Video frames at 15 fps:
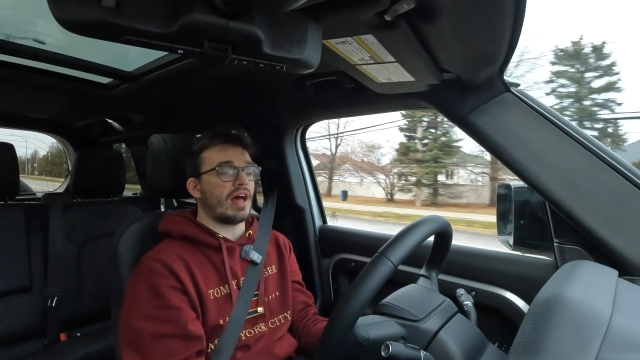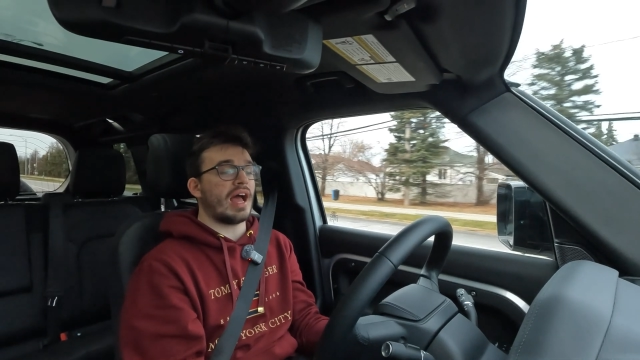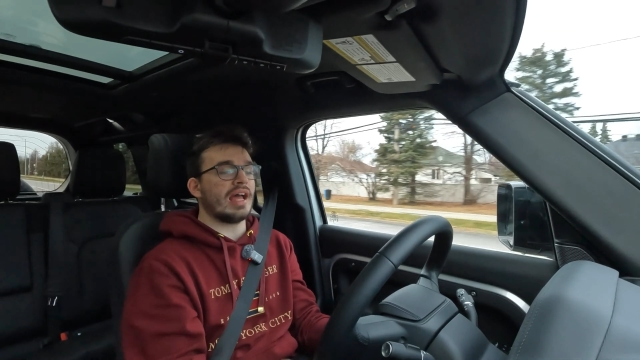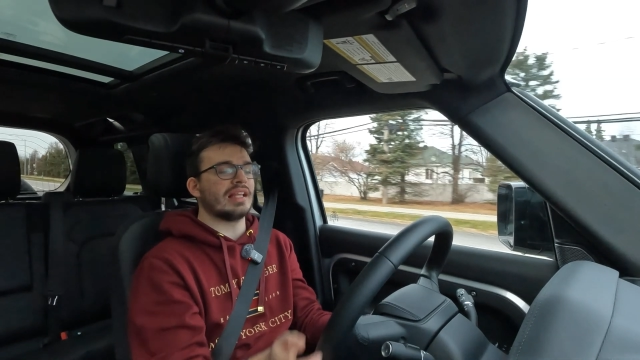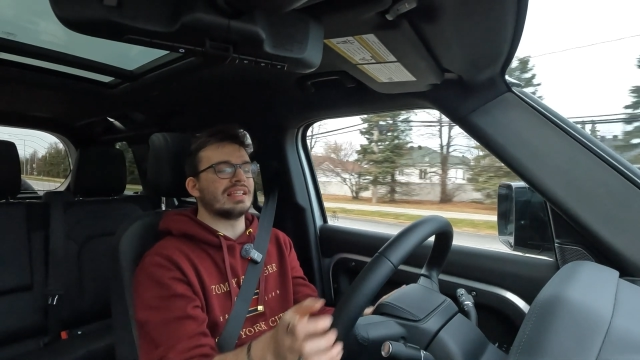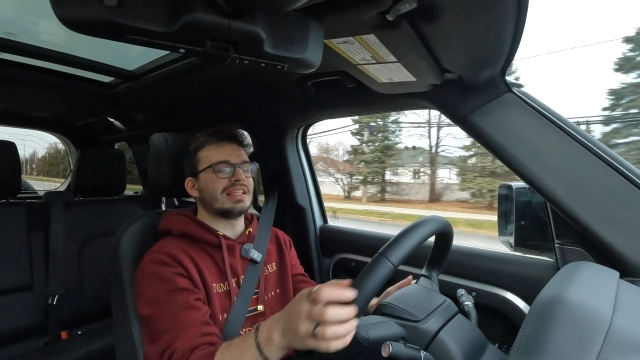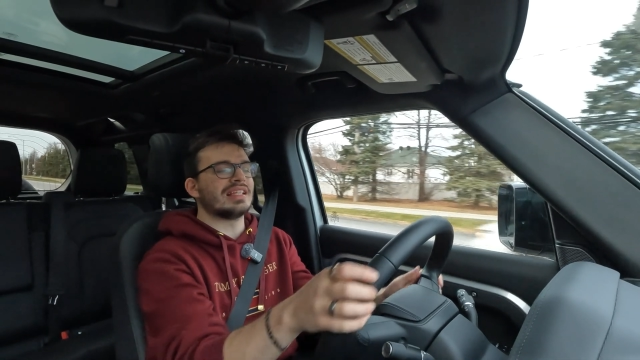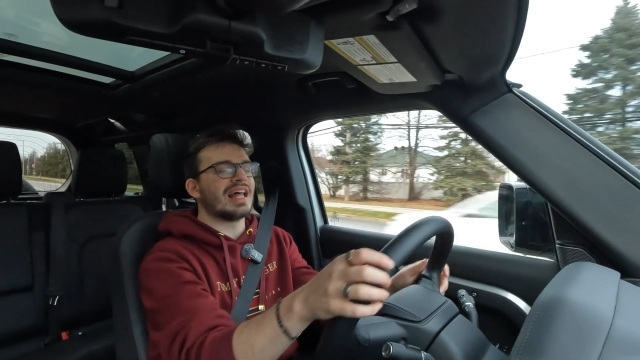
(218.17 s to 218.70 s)
I
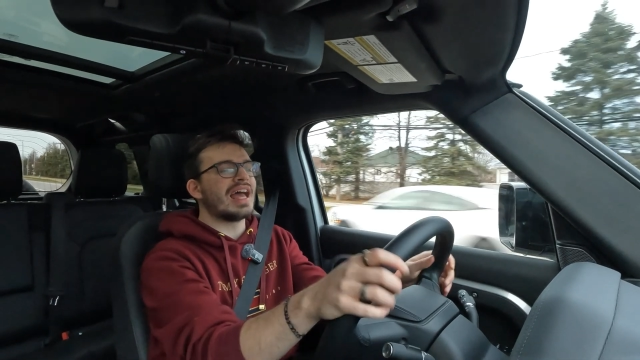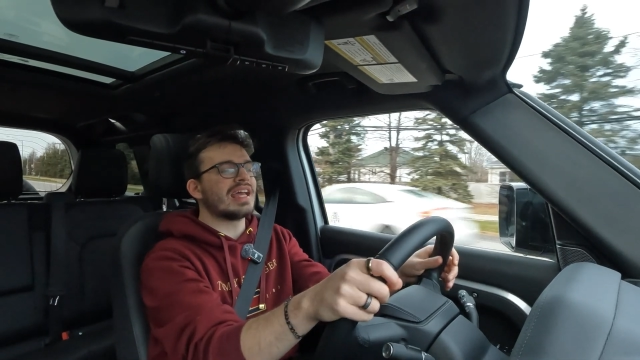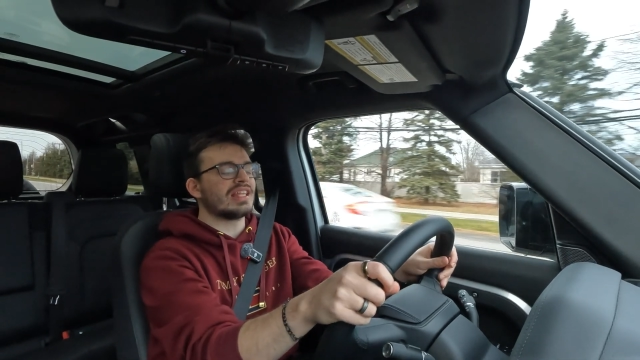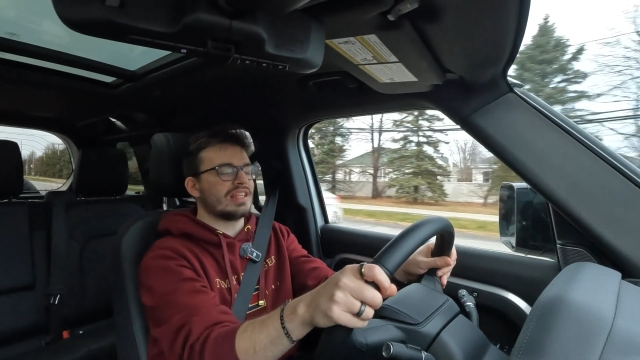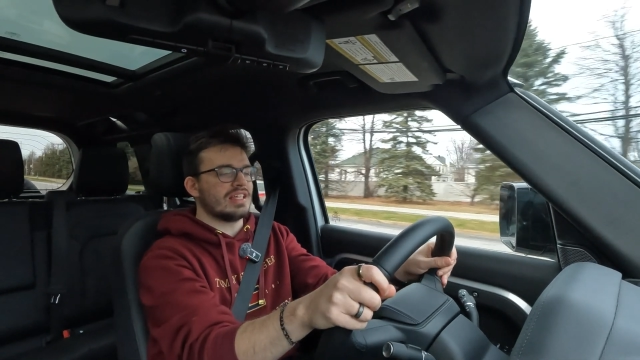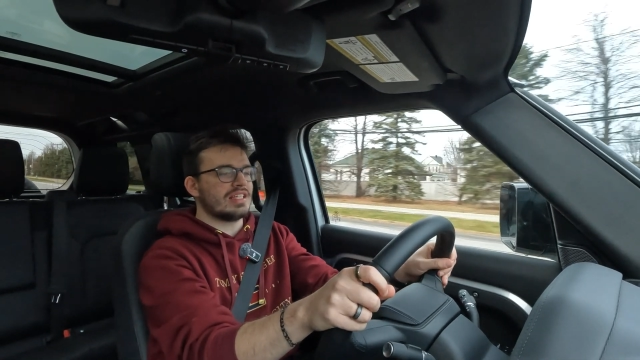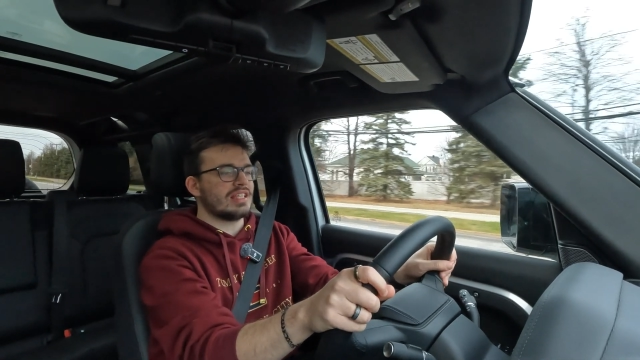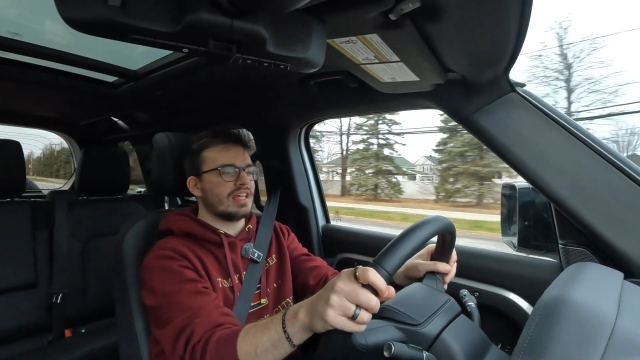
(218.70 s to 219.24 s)
like
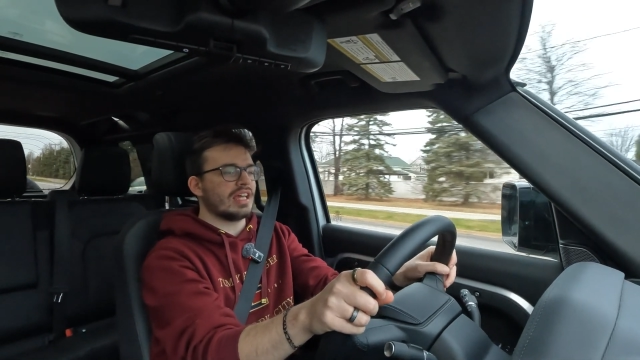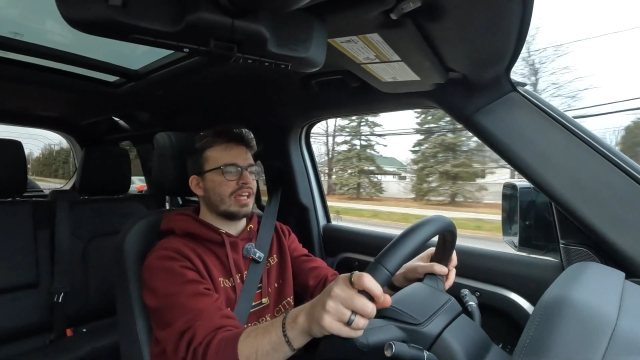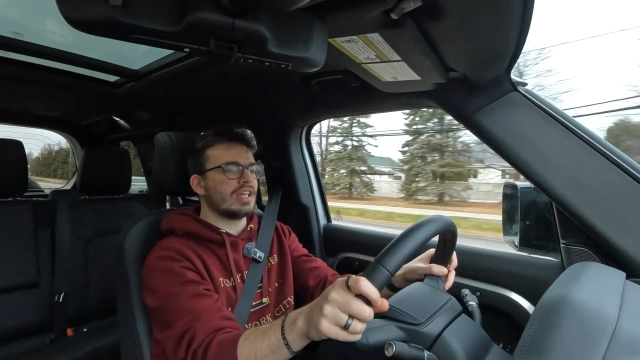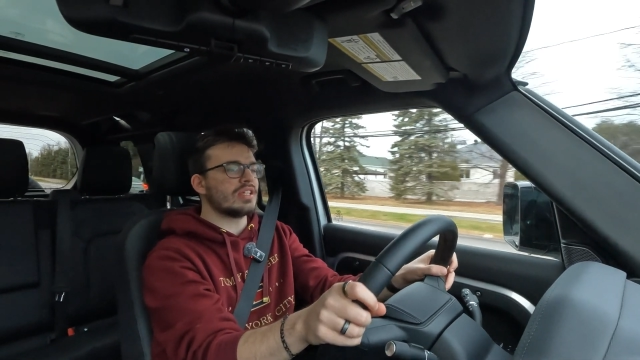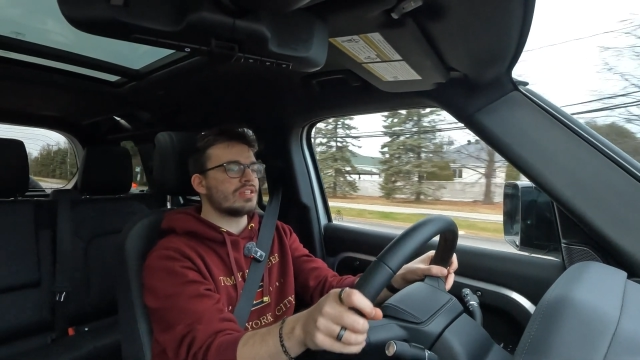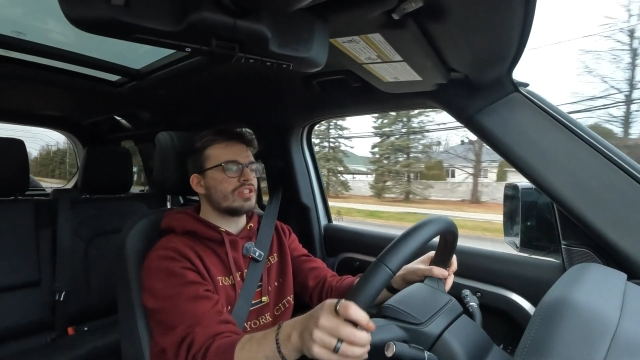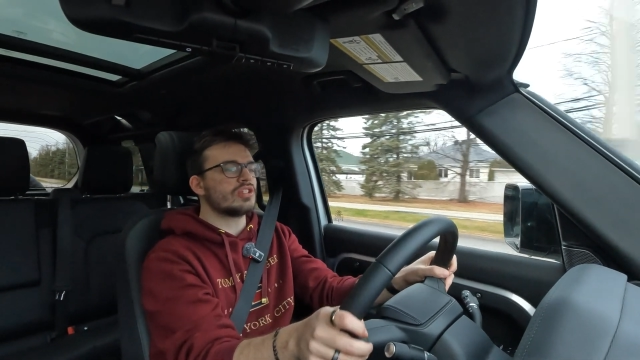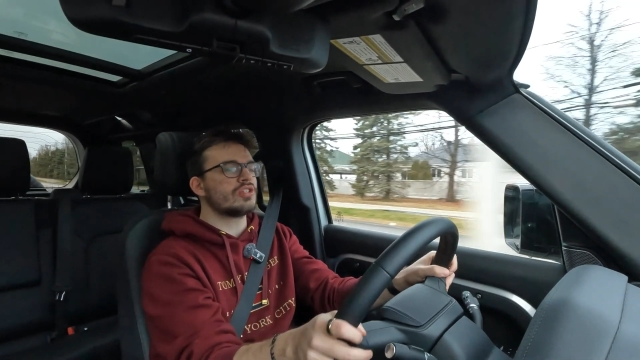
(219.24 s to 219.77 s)
this thing. It
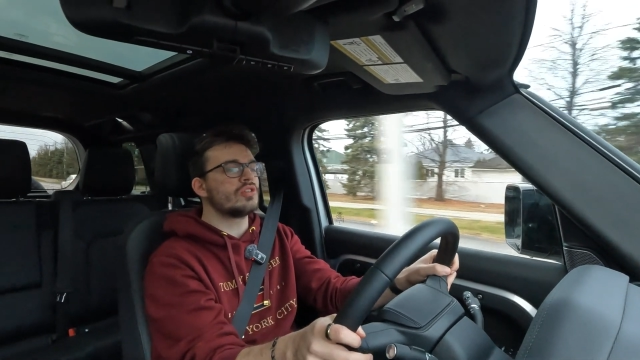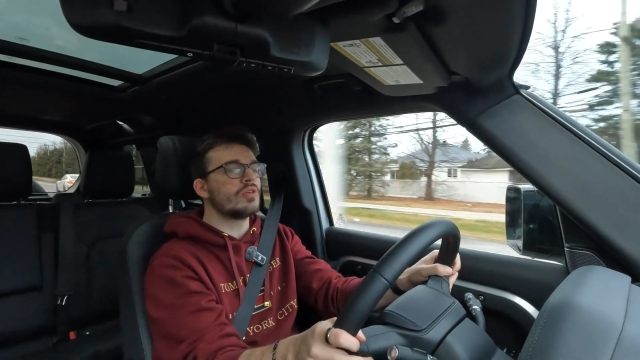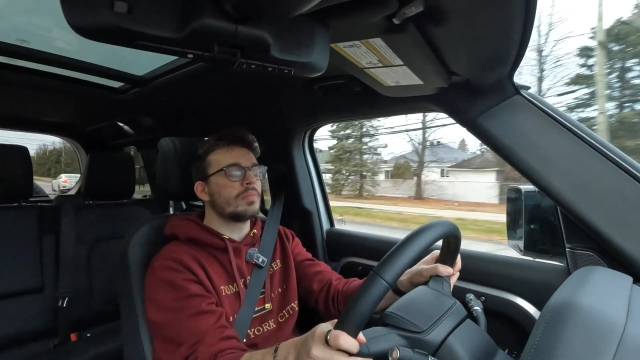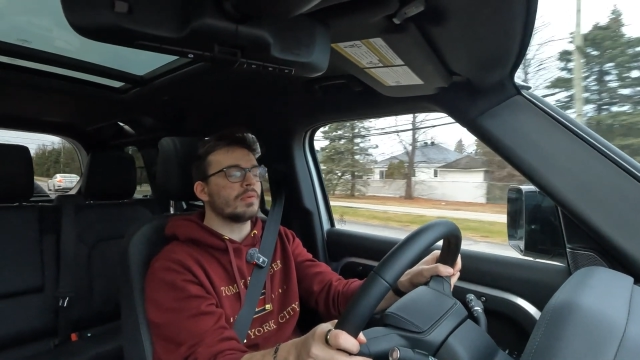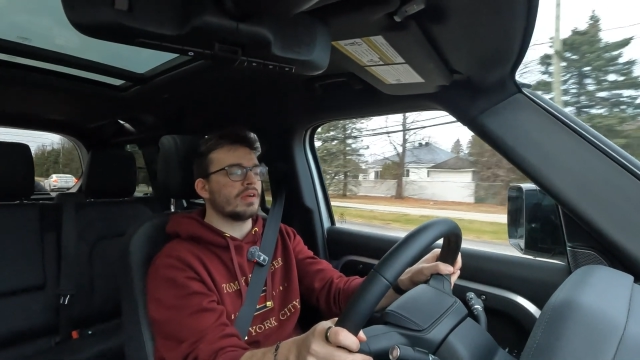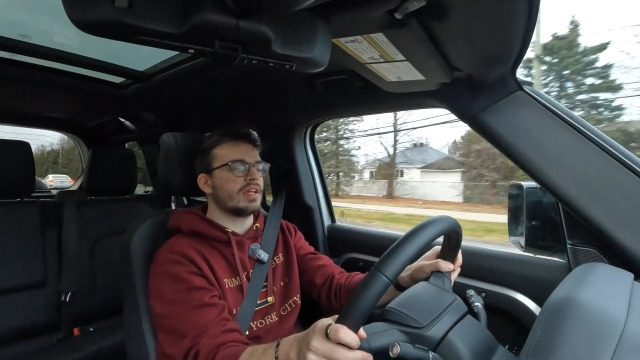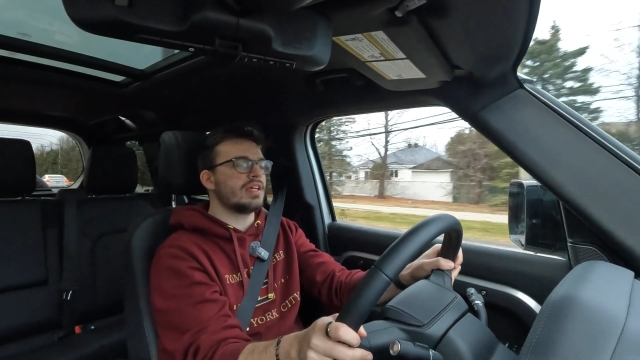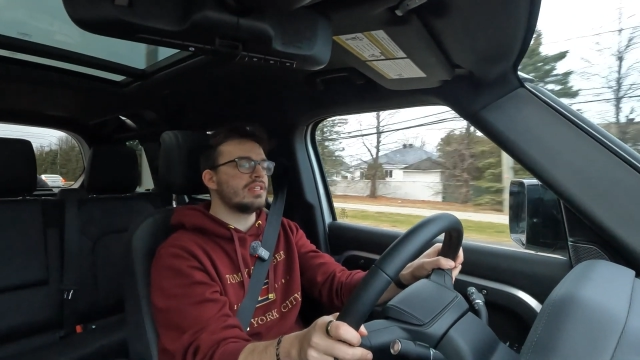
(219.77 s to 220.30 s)
is
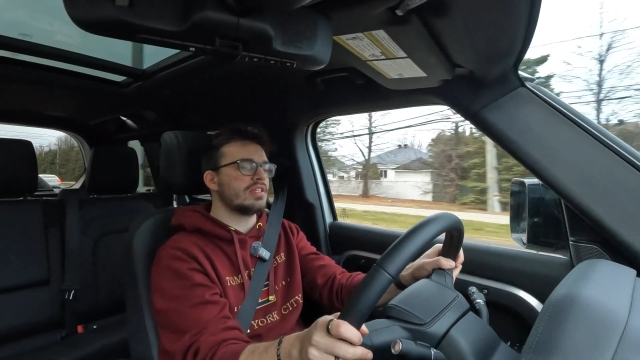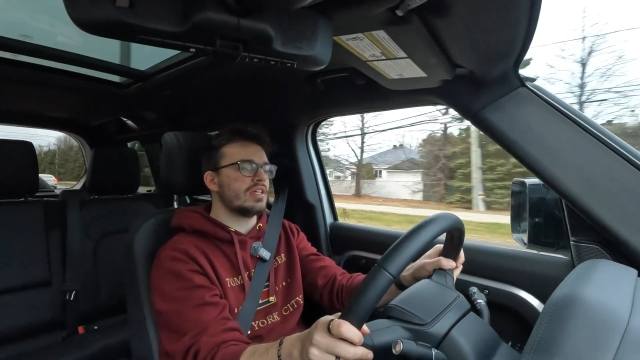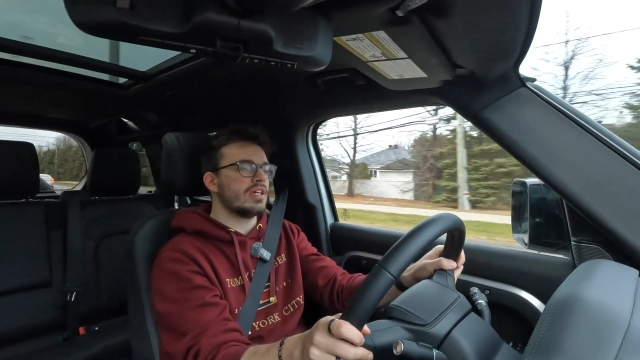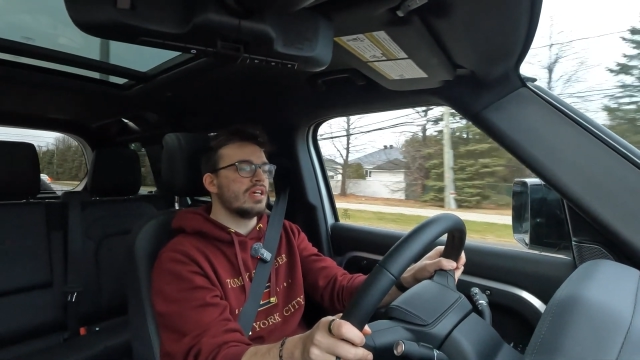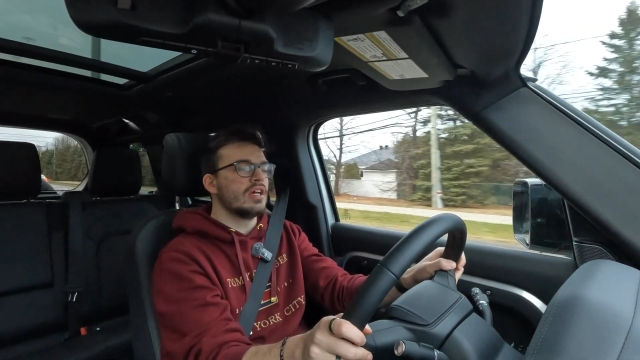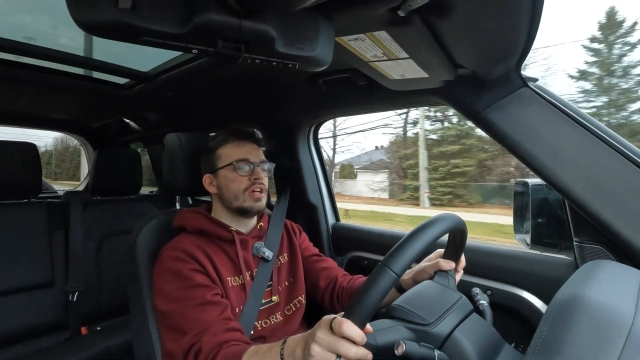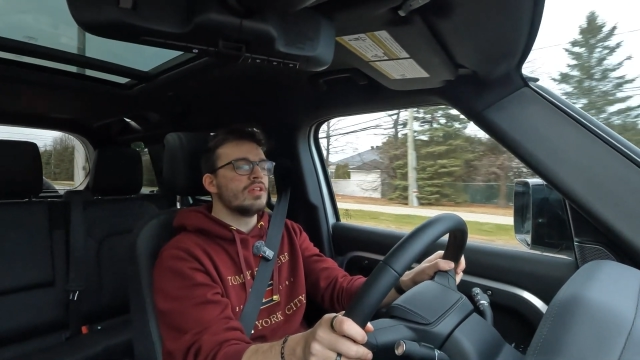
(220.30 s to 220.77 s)
super easy.